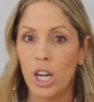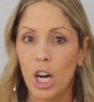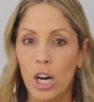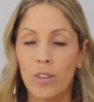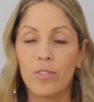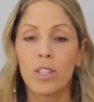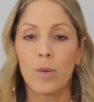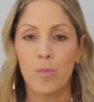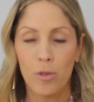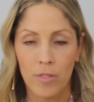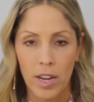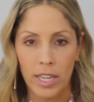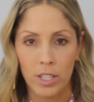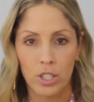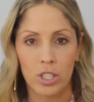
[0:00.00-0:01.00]
of the
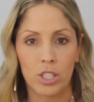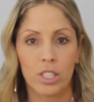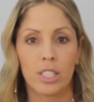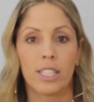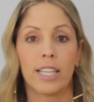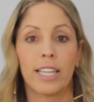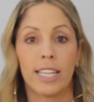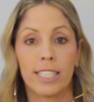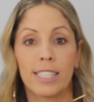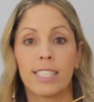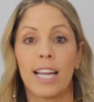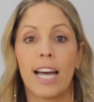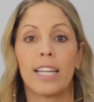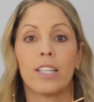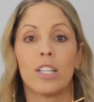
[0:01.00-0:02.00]
providers is
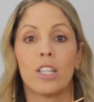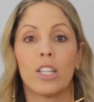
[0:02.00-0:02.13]
that